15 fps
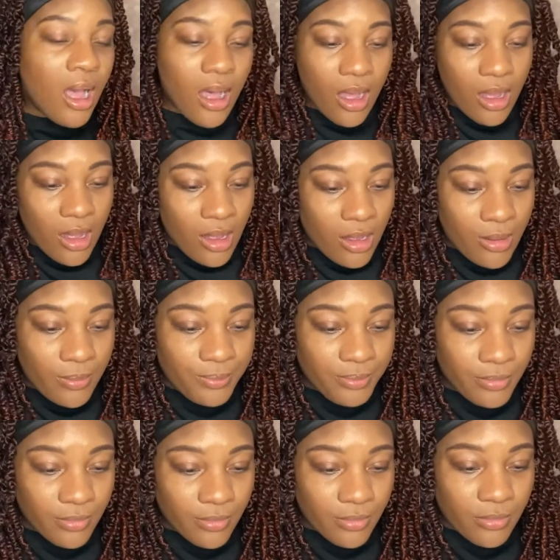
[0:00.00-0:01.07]

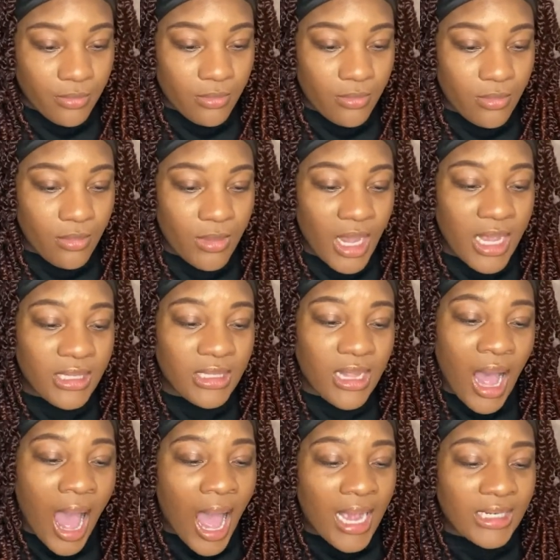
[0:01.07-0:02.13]
It's the
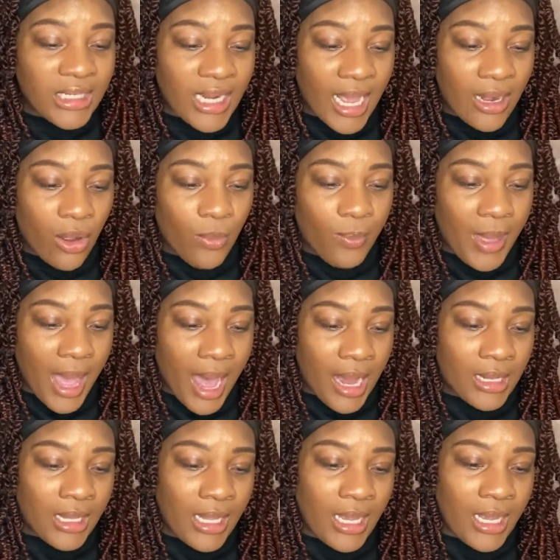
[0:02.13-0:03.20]
eyeshadow
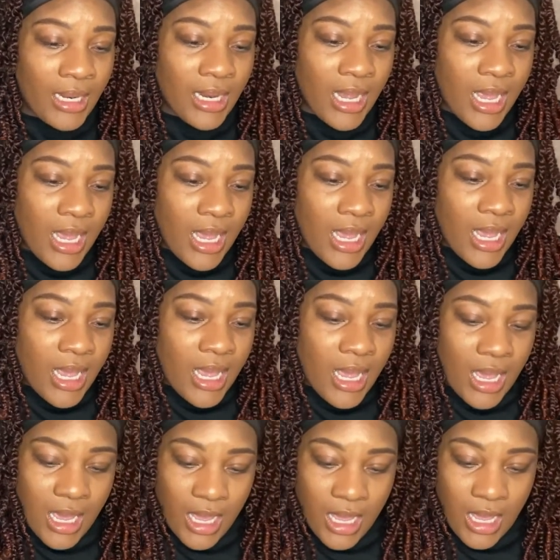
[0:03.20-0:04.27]
palette,
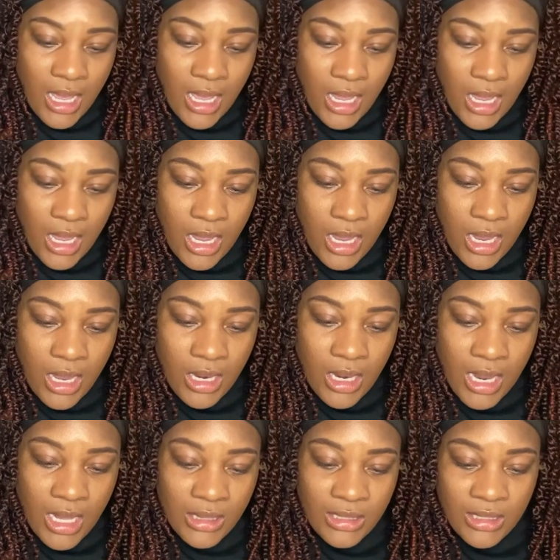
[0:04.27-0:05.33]
and
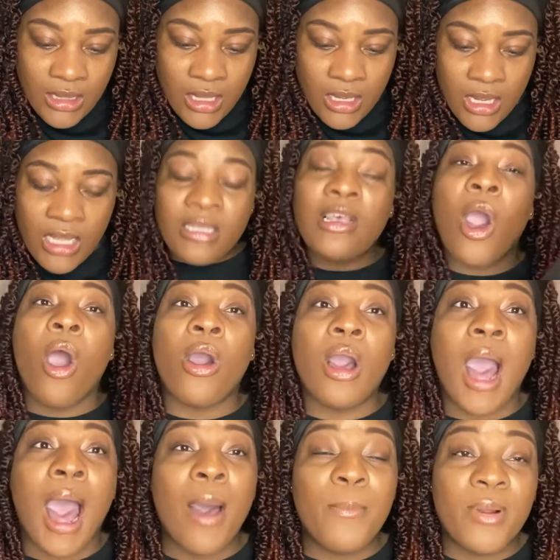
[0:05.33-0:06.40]
it's called
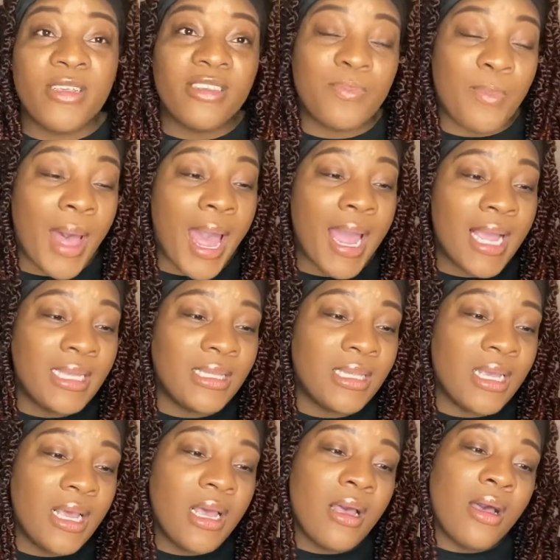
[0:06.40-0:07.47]
Copper Spice
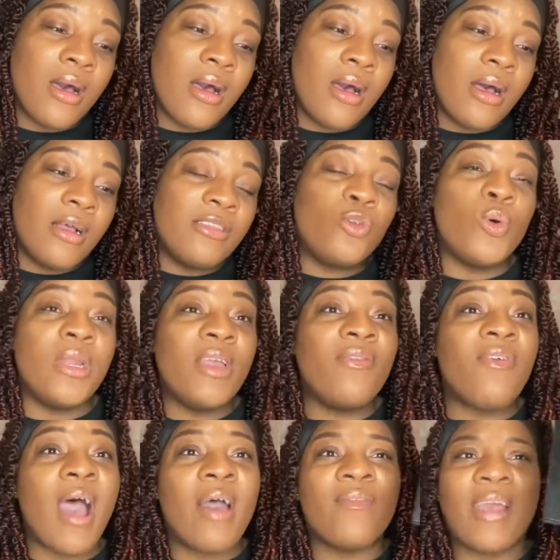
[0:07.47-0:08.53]

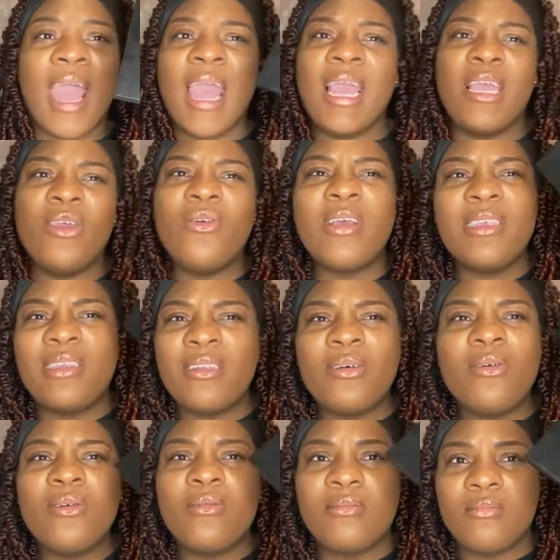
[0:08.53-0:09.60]
25A. You
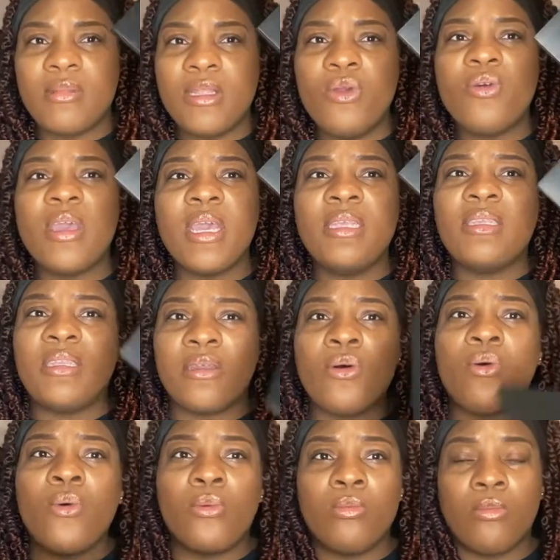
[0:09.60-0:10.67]
can
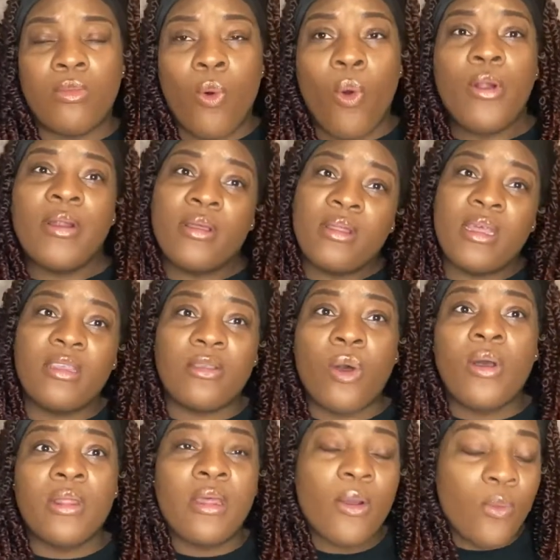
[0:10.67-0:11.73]
still order this
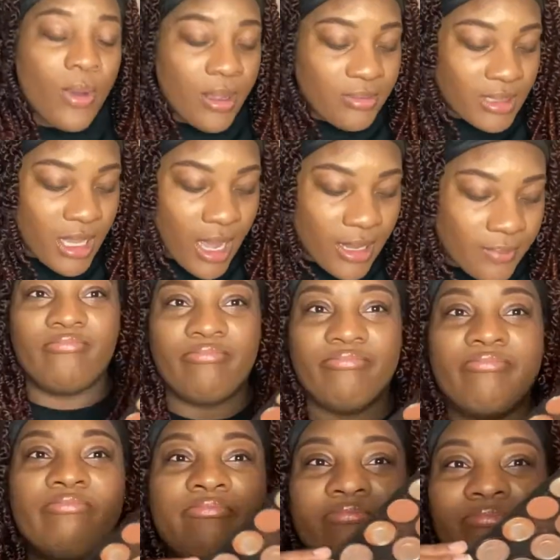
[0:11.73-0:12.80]
on their website.
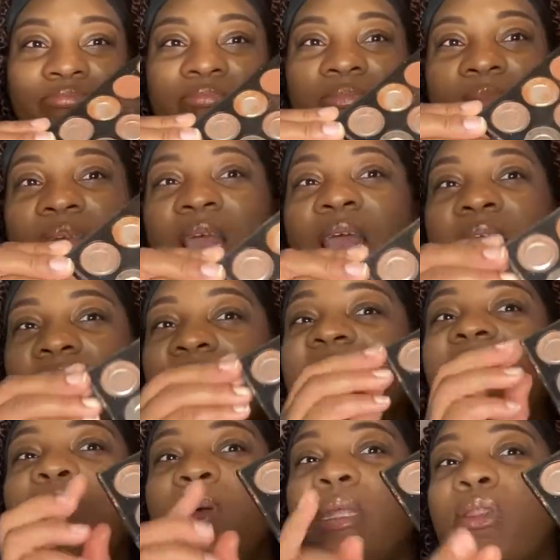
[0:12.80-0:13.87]
It's
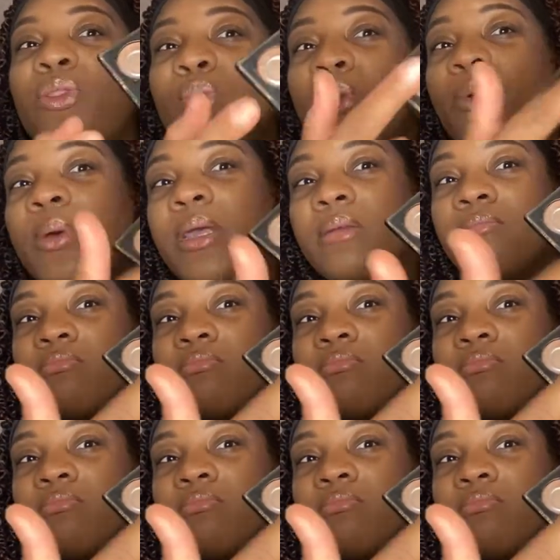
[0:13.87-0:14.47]
been through it.